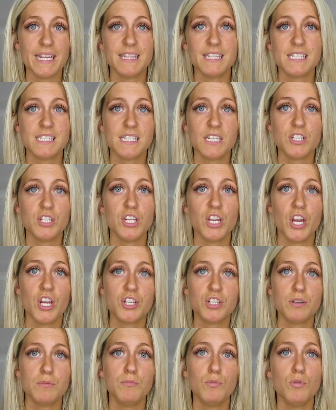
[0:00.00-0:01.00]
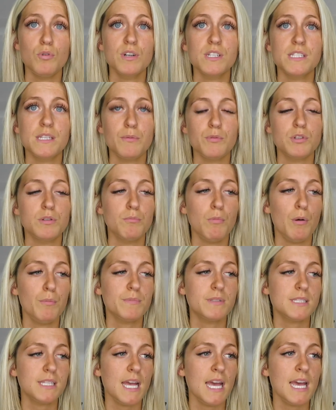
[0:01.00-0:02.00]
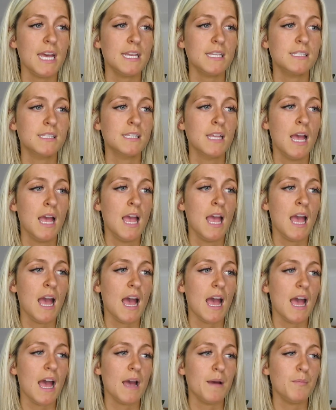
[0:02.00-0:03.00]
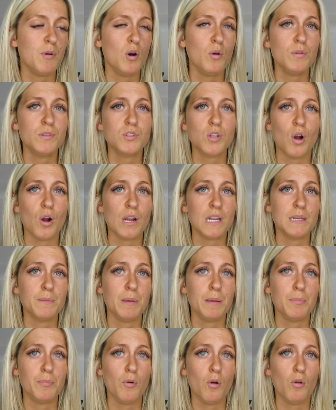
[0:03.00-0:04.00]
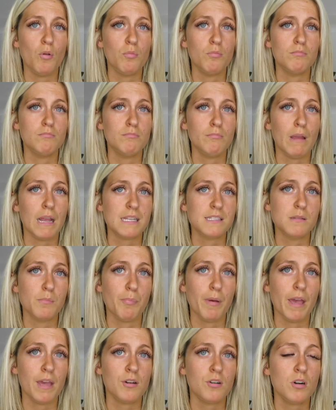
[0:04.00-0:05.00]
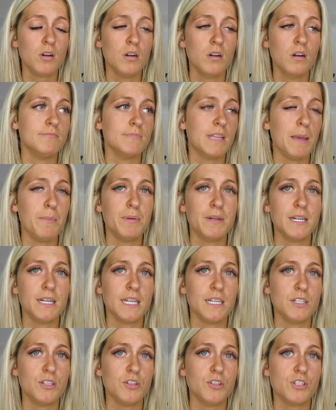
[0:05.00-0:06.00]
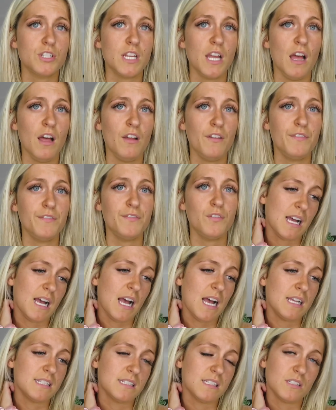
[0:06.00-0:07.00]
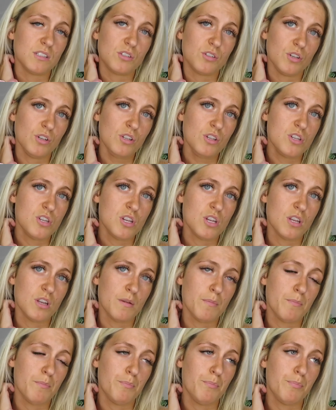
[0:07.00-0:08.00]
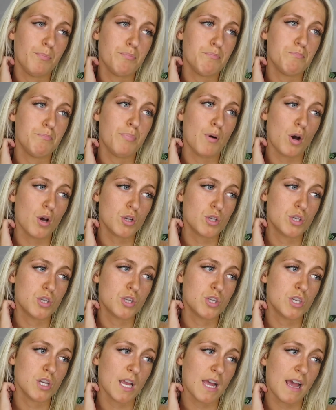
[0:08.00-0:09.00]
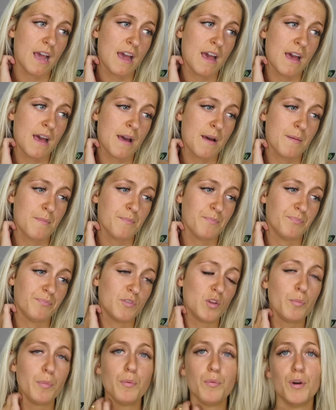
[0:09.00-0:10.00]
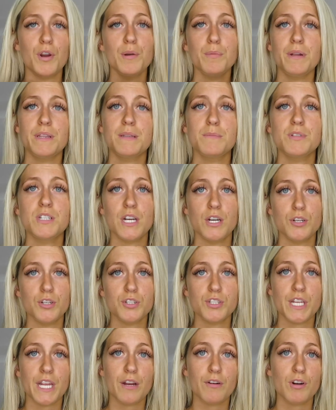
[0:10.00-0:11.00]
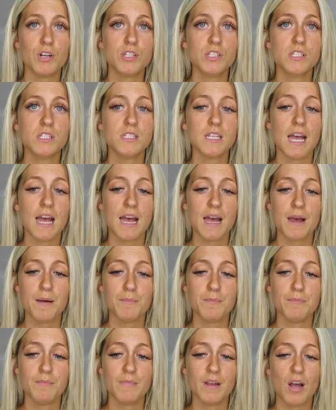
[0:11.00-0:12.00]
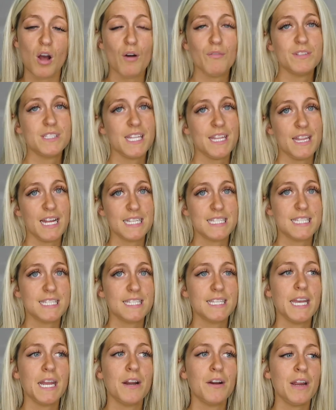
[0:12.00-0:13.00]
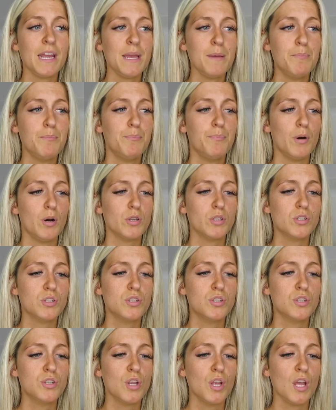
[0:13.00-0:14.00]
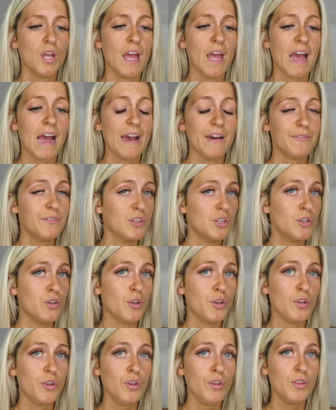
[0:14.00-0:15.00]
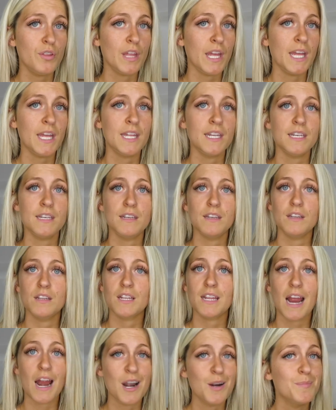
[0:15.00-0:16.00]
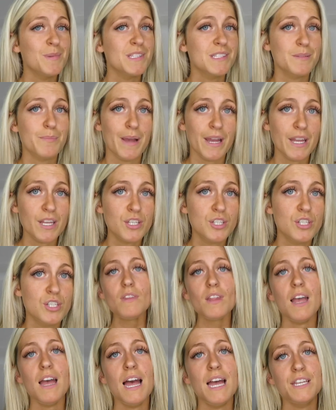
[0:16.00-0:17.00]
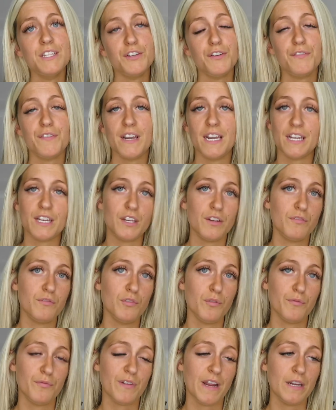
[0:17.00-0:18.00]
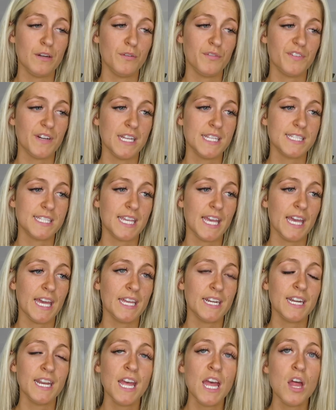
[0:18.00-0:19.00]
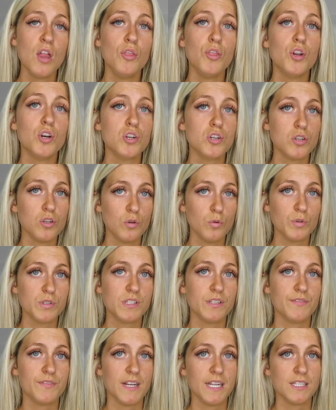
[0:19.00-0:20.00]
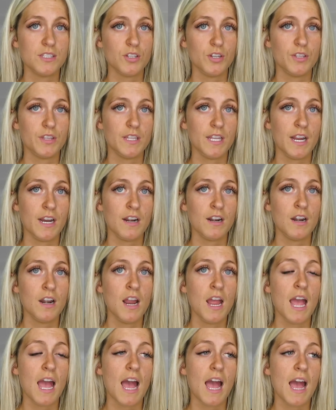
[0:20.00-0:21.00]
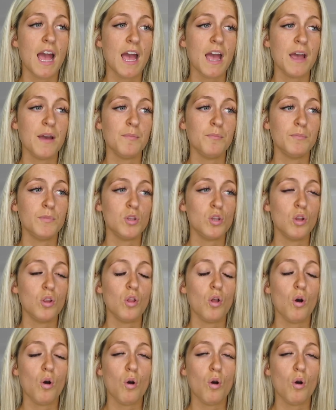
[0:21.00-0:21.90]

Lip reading: situation more, to see what your mum says. Always talking to people makes it better. Keeping it under yourself isn't good, but don't be worrying about them sharing your secrets. Obviously that's scary, but if they do, then karma's a bitch and you feel like you've find no friends again. There's loads of friends out there. You'll